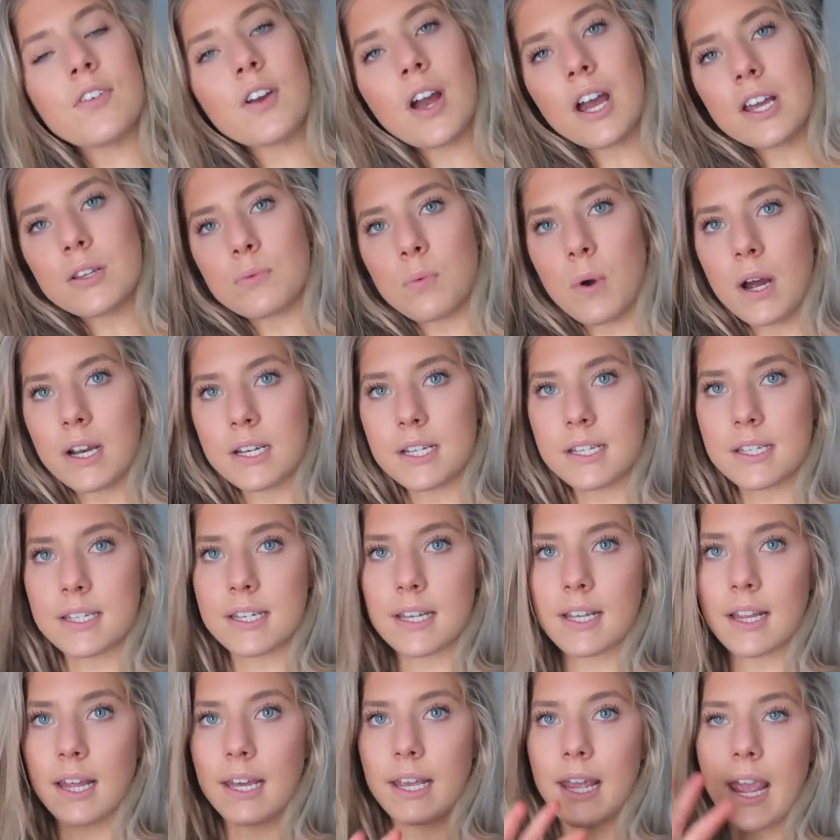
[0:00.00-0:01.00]
you guys want to
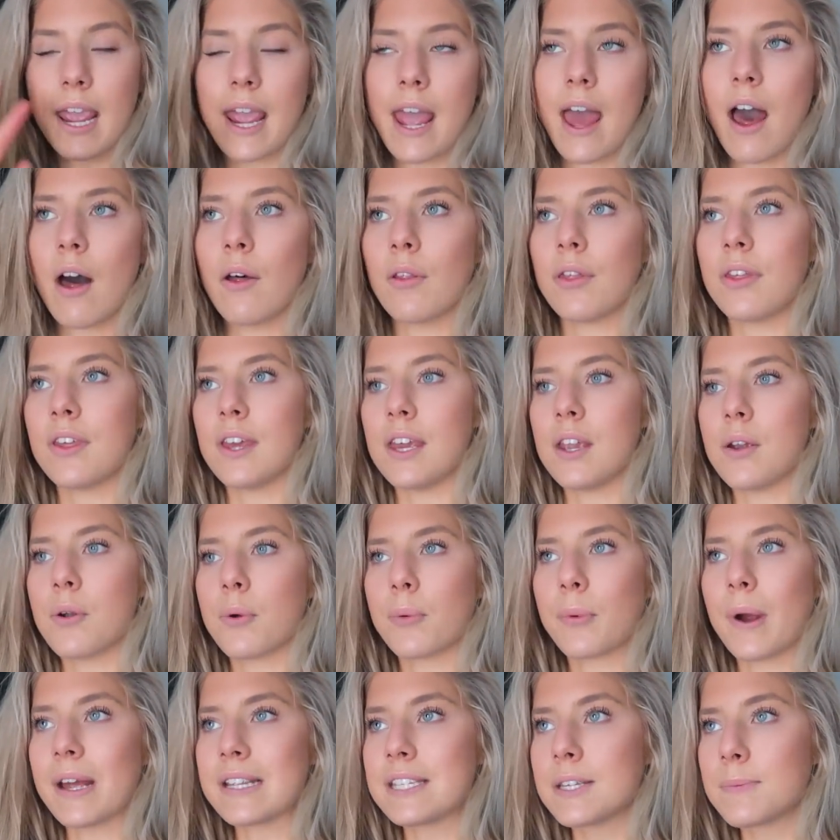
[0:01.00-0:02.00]
see like a healthy
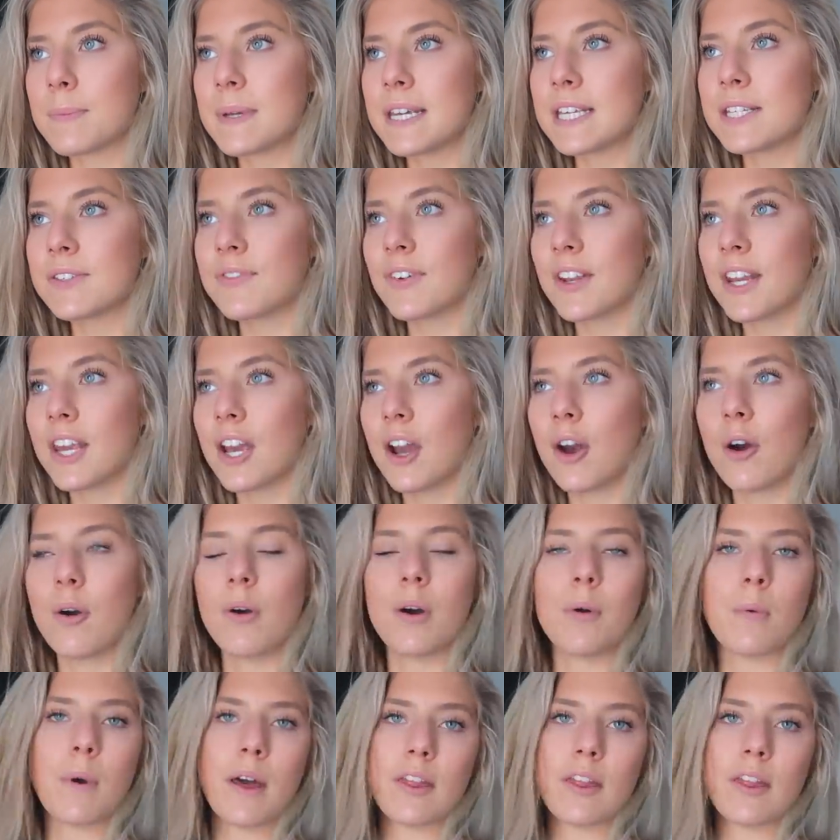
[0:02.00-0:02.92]
recipes video,